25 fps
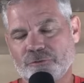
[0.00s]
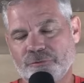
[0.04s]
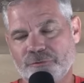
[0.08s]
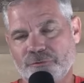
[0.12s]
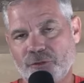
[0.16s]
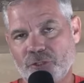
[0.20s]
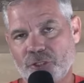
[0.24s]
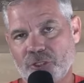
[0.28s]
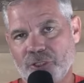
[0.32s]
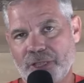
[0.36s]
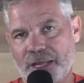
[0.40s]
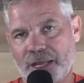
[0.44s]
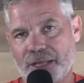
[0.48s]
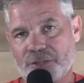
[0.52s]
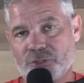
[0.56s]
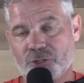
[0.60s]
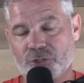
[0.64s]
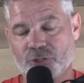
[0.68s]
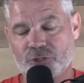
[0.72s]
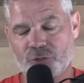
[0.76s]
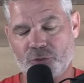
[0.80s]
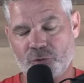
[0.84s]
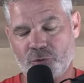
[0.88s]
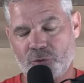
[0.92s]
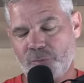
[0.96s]

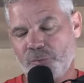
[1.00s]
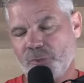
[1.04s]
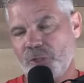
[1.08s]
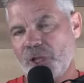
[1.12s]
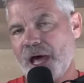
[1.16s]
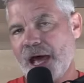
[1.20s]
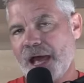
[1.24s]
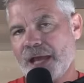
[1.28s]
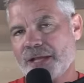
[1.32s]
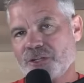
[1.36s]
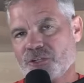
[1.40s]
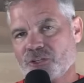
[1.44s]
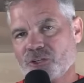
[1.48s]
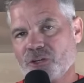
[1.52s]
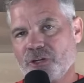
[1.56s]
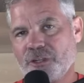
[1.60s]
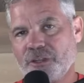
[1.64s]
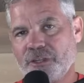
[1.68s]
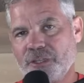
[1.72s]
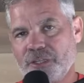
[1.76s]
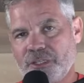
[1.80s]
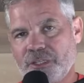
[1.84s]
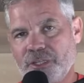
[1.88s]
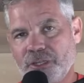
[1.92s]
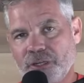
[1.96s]
fertilizers to apply during
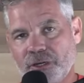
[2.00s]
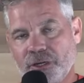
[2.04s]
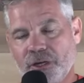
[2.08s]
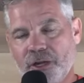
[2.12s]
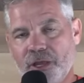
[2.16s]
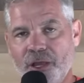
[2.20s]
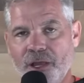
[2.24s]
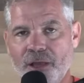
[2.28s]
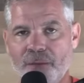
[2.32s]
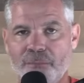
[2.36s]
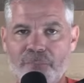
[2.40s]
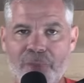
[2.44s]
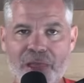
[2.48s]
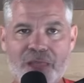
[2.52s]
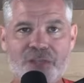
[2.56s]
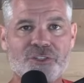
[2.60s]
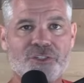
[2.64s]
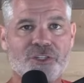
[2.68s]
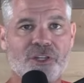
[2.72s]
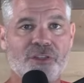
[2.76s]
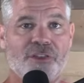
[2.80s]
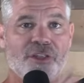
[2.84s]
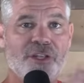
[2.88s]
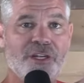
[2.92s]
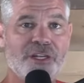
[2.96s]
the year based
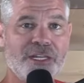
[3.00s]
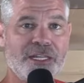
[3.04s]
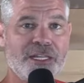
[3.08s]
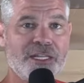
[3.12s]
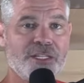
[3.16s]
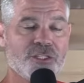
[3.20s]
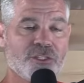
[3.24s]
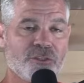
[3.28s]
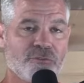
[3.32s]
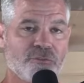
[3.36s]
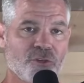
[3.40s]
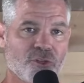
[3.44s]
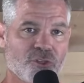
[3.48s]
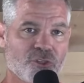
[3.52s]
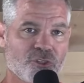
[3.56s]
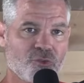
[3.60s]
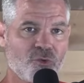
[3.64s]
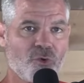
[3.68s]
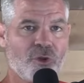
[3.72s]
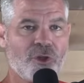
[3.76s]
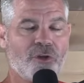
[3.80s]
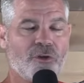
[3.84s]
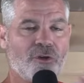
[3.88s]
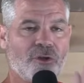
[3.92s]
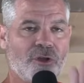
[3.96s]
on the needs of your
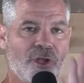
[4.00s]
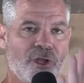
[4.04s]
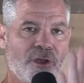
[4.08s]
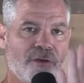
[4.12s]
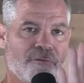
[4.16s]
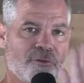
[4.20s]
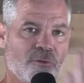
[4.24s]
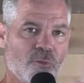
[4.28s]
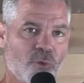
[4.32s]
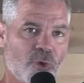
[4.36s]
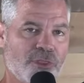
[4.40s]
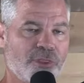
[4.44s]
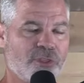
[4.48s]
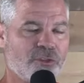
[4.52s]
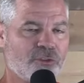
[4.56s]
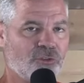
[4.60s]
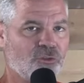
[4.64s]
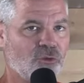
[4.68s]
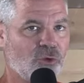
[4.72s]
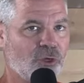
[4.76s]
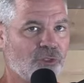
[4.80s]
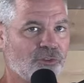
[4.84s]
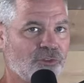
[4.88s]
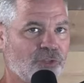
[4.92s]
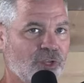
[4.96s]
soil from what the
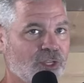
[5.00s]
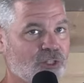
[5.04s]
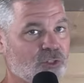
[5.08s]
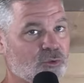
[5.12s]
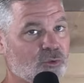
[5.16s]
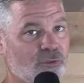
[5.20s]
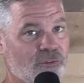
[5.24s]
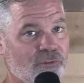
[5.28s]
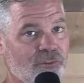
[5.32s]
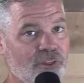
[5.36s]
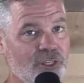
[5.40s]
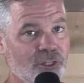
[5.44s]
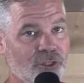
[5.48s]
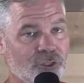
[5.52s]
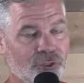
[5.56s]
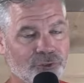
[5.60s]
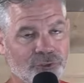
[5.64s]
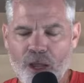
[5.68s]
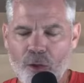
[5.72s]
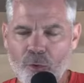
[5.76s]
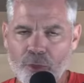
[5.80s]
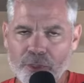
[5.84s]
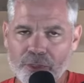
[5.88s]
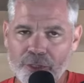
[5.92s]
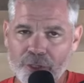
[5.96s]
soil test revealed.
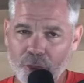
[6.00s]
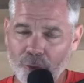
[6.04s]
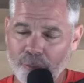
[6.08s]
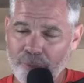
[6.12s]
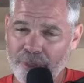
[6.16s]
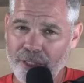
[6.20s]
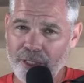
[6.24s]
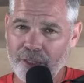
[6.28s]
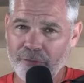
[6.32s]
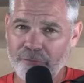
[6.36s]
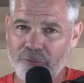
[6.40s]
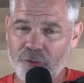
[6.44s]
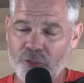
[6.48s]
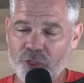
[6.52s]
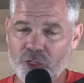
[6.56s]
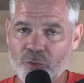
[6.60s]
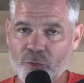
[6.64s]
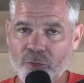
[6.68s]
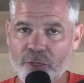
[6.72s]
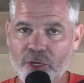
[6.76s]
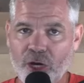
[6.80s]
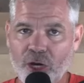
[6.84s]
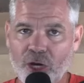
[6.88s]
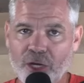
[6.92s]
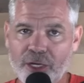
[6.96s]
Now, one little bit of confusion
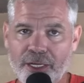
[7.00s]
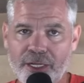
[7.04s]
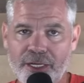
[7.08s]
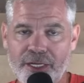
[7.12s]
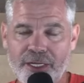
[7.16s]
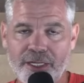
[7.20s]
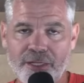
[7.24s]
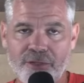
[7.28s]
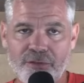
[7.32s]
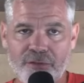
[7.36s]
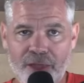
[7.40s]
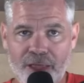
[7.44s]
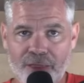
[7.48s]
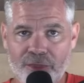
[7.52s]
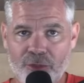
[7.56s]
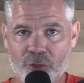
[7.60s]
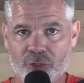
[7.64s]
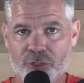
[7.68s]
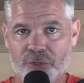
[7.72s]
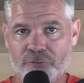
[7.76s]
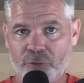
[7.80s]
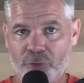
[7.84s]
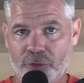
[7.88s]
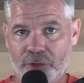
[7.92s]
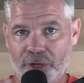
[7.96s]
we are getting is that
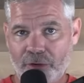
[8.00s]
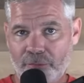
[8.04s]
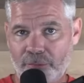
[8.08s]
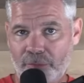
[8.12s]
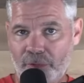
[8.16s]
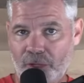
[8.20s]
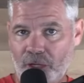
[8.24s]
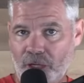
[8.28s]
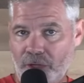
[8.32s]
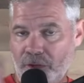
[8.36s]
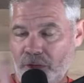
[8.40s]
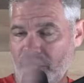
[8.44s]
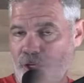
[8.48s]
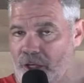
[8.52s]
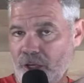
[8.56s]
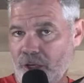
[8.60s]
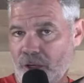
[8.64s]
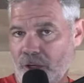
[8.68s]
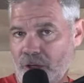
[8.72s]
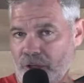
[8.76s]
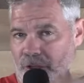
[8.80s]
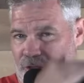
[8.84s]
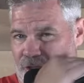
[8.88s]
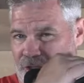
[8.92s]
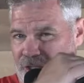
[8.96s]
those of you that have been on the
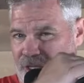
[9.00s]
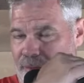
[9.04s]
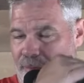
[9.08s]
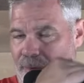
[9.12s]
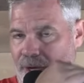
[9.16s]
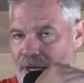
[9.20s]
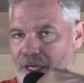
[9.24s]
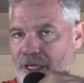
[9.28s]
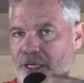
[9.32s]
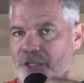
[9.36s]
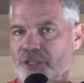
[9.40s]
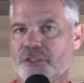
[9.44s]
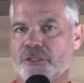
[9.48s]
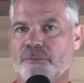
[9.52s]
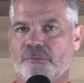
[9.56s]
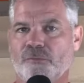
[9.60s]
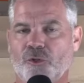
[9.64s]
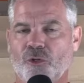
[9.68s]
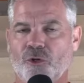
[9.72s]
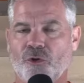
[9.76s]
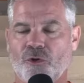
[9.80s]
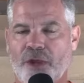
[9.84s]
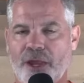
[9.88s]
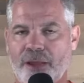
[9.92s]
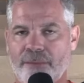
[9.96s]
semi-custom
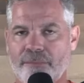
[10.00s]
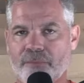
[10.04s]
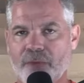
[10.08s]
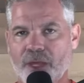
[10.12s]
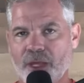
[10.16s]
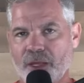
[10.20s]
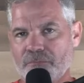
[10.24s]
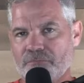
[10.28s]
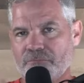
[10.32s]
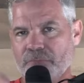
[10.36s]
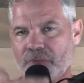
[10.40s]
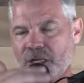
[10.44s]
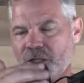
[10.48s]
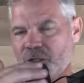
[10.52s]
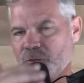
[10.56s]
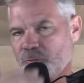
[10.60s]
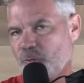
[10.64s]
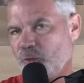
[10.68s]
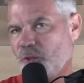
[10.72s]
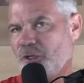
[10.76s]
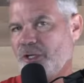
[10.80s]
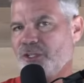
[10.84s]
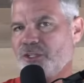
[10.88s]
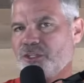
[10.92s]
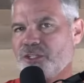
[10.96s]
program, it's
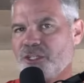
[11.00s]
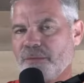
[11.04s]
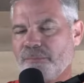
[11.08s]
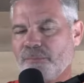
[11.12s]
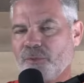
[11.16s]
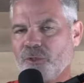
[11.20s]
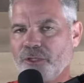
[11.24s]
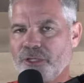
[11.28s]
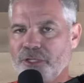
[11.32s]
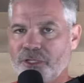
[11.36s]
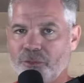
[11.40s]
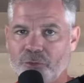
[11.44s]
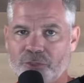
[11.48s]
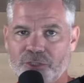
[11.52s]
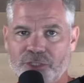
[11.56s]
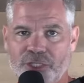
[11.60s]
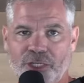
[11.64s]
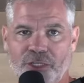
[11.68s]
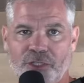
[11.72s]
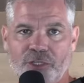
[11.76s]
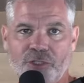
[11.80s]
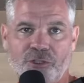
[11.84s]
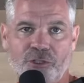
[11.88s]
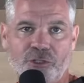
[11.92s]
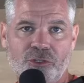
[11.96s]
pretty simple. It will
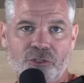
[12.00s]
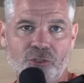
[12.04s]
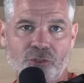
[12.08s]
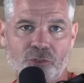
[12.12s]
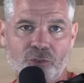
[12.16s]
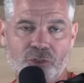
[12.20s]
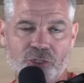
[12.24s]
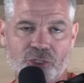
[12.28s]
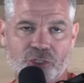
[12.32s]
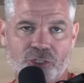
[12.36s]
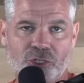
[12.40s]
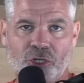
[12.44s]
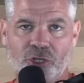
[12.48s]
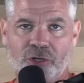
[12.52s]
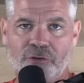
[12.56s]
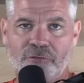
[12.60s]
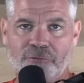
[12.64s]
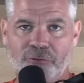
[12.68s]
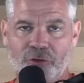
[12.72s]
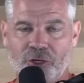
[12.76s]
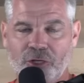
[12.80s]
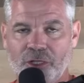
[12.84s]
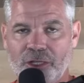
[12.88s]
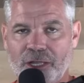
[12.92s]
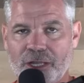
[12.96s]
tell you to do certain
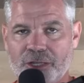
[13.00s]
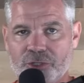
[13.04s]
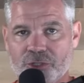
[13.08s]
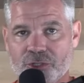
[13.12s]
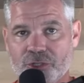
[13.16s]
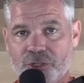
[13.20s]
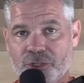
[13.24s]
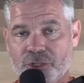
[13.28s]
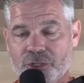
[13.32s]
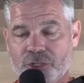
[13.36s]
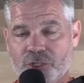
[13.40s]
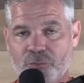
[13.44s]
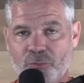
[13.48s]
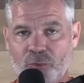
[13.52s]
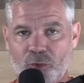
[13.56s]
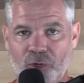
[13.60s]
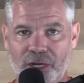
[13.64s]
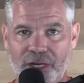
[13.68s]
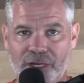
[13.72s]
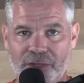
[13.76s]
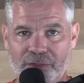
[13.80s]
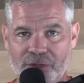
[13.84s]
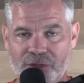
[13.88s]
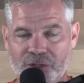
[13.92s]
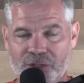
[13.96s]
fertilizers in the
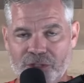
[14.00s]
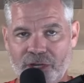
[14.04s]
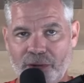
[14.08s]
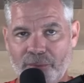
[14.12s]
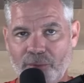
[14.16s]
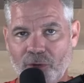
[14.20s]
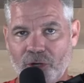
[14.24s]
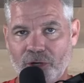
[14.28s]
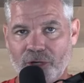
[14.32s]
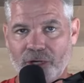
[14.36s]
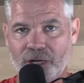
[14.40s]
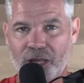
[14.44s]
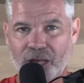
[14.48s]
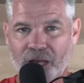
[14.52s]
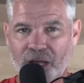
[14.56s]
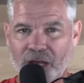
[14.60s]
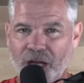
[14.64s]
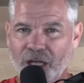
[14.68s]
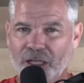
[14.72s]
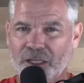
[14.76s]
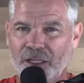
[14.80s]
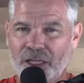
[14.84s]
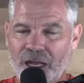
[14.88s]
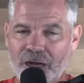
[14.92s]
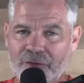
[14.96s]
spring and the summer, and
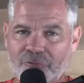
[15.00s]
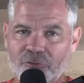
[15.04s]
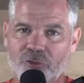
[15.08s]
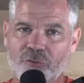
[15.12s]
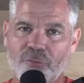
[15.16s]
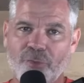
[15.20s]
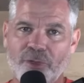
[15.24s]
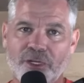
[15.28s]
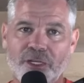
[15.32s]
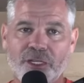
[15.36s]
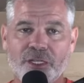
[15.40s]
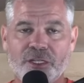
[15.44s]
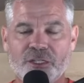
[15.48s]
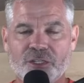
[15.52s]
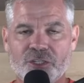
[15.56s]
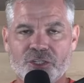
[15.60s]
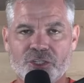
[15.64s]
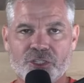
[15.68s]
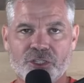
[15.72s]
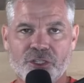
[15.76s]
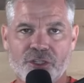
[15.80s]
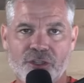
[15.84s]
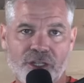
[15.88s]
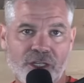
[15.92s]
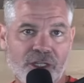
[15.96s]
a lot of you have been
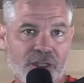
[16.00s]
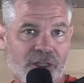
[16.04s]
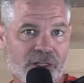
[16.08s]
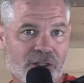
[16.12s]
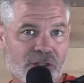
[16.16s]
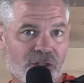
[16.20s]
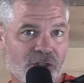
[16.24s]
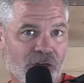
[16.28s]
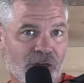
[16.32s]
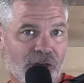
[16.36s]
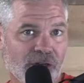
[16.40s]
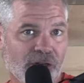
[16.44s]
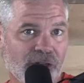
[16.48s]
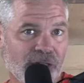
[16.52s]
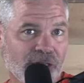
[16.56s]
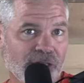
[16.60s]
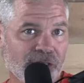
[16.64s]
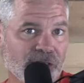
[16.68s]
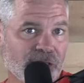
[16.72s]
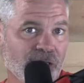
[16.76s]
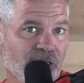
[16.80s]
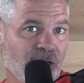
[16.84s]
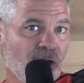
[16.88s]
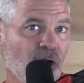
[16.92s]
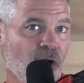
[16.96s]
conditioned to think that certain
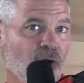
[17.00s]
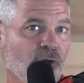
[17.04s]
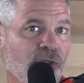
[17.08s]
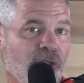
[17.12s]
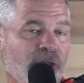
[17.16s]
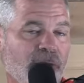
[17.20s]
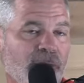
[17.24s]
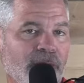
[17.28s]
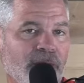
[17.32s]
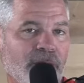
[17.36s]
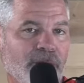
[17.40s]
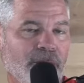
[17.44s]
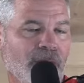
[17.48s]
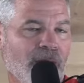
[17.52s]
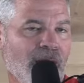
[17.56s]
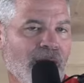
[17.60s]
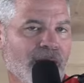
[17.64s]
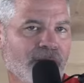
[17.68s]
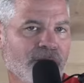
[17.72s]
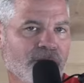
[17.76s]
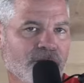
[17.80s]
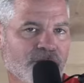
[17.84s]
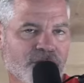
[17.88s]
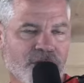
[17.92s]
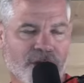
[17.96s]
things can only be
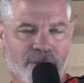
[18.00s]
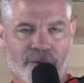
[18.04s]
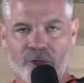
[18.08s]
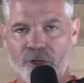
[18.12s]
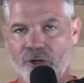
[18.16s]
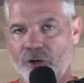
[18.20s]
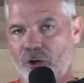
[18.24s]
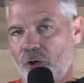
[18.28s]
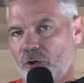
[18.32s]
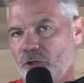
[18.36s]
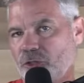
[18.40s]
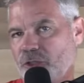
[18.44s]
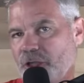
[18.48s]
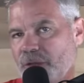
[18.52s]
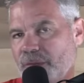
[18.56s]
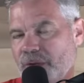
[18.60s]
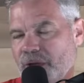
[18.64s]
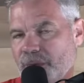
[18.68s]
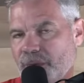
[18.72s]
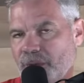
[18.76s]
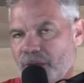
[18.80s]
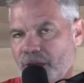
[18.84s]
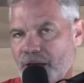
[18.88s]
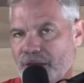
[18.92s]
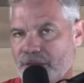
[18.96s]
applied in the summer or only be
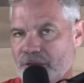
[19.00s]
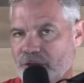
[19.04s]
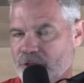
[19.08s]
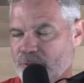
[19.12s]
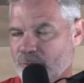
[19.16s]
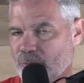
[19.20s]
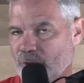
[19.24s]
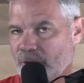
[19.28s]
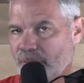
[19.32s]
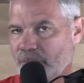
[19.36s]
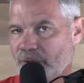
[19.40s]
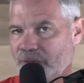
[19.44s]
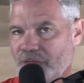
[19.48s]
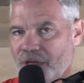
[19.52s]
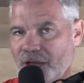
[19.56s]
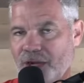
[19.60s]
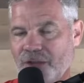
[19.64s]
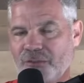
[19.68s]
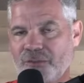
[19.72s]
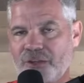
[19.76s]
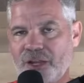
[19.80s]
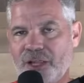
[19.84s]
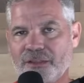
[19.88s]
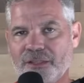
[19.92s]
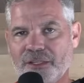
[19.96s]
applied in the spring, but that
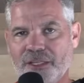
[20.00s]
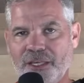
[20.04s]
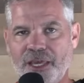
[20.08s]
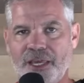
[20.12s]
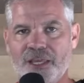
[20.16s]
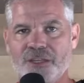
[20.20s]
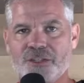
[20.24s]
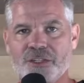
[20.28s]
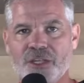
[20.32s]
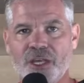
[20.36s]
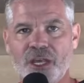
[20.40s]
is not the case.